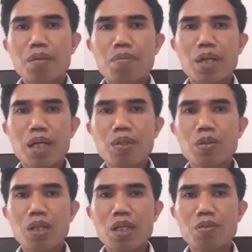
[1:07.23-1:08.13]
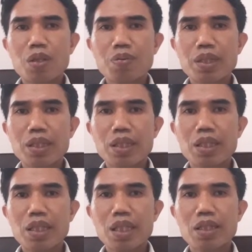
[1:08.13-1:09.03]
Bangka Belitung Alem Province
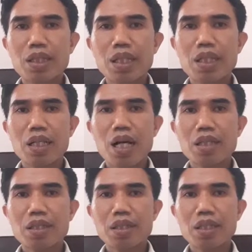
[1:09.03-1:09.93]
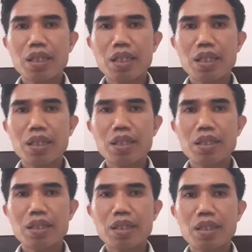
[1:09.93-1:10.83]
is the second largest
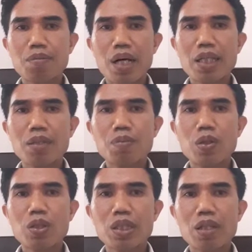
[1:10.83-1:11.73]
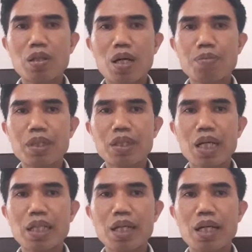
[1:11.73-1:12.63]
in tin mining producer after
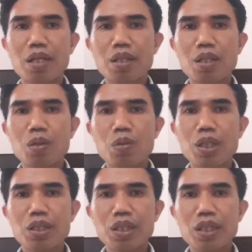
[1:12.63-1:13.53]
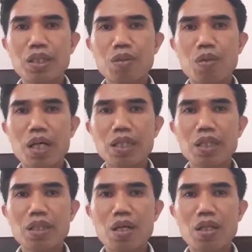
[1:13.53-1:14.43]
China, which is
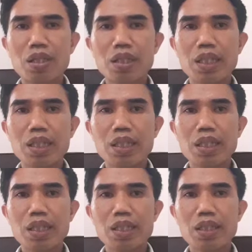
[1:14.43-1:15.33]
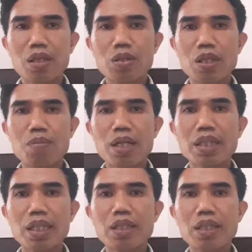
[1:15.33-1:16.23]
widely known in the international
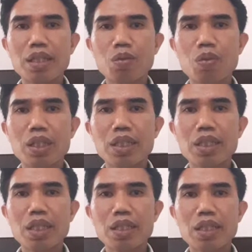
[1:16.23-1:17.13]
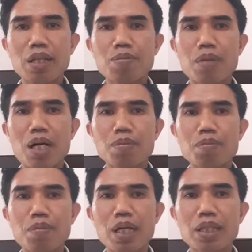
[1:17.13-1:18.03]
market with the trademark
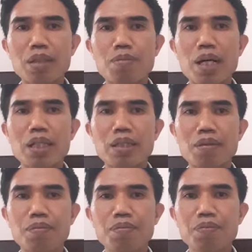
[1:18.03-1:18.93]
Bangka Tin Mining.